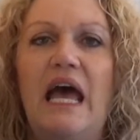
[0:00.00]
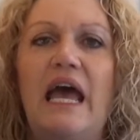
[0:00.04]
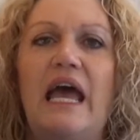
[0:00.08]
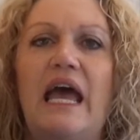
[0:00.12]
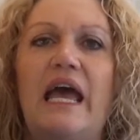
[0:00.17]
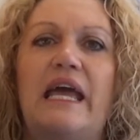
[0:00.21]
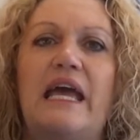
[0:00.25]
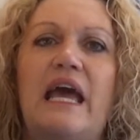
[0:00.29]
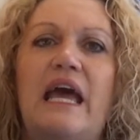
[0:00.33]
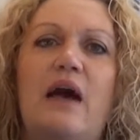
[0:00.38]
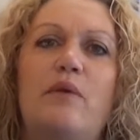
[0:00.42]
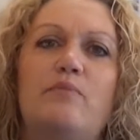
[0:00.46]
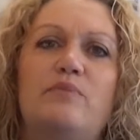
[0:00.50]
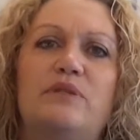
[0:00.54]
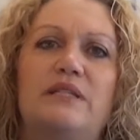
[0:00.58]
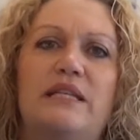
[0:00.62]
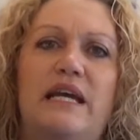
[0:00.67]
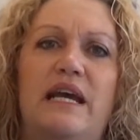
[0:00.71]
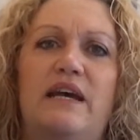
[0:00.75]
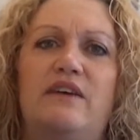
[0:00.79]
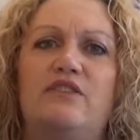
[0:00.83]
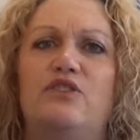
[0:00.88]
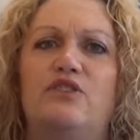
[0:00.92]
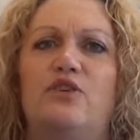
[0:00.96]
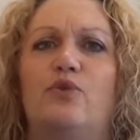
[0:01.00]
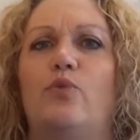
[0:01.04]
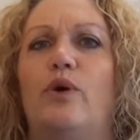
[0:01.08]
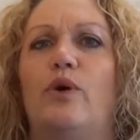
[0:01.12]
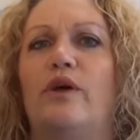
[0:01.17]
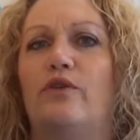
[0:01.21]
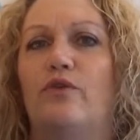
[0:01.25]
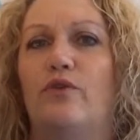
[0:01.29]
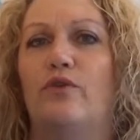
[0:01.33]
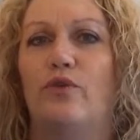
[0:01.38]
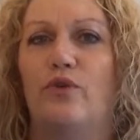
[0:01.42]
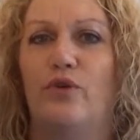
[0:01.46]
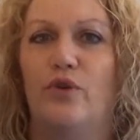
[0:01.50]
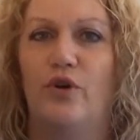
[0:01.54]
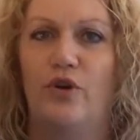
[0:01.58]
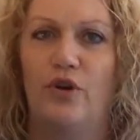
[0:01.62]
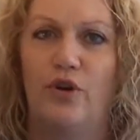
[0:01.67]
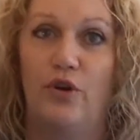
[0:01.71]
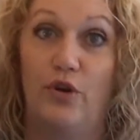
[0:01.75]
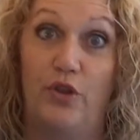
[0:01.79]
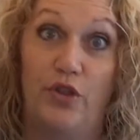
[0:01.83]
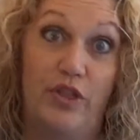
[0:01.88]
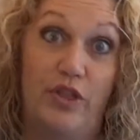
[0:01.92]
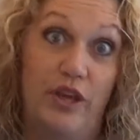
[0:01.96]
It comes down to whether or not
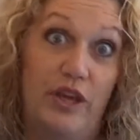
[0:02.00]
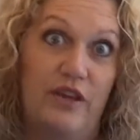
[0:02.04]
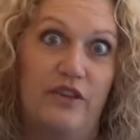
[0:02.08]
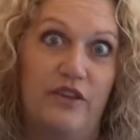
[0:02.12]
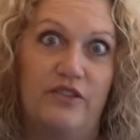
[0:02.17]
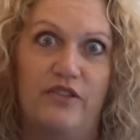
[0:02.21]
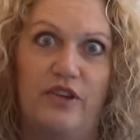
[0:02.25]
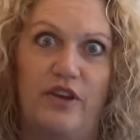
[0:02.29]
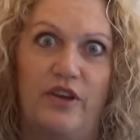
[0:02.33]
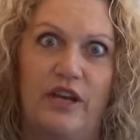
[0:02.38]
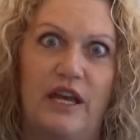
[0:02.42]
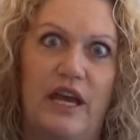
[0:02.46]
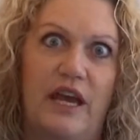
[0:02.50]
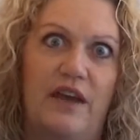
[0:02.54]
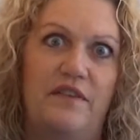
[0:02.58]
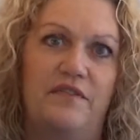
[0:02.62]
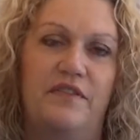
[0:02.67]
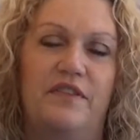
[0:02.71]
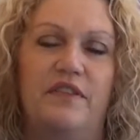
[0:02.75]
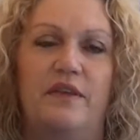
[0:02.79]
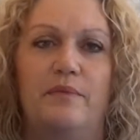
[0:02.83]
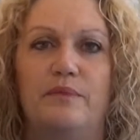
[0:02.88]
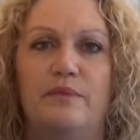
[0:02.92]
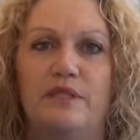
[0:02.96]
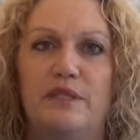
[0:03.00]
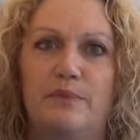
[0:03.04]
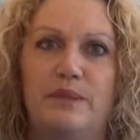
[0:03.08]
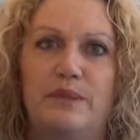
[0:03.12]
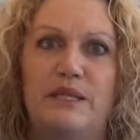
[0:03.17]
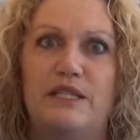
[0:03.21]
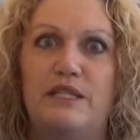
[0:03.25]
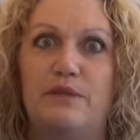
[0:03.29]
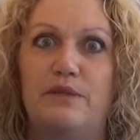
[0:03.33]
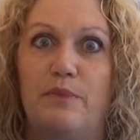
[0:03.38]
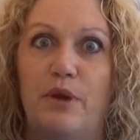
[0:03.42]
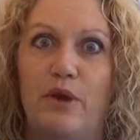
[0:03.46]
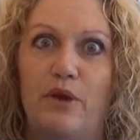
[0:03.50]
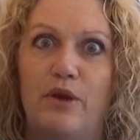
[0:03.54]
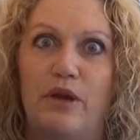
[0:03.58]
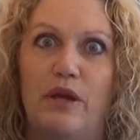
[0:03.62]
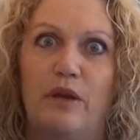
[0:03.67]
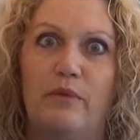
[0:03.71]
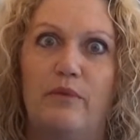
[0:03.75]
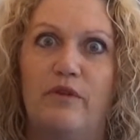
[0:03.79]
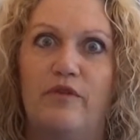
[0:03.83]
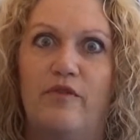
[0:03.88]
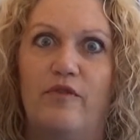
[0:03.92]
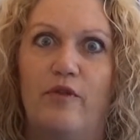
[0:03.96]
you think it's okay for them to be
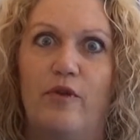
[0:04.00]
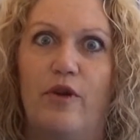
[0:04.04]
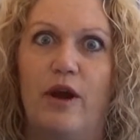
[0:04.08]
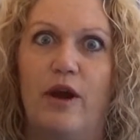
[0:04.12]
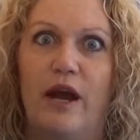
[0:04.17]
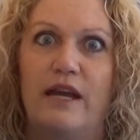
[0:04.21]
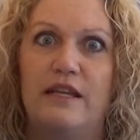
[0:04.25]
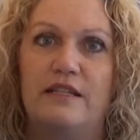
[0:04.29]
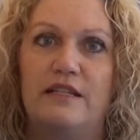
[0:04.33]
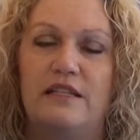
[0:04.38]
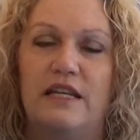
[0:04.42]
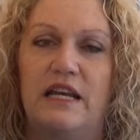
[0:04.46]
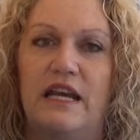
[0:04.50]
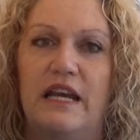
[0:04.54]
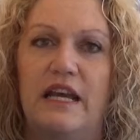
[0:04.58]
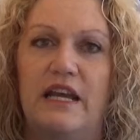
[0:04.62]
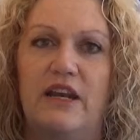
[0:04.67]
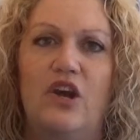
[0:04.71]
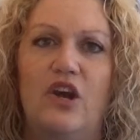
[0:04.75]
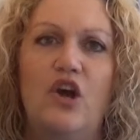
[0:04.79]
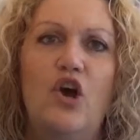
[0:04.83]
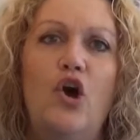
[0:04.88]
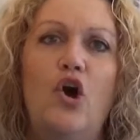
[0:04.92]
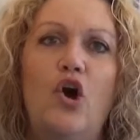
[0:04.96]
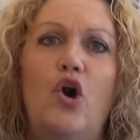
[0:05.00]
smoking before 18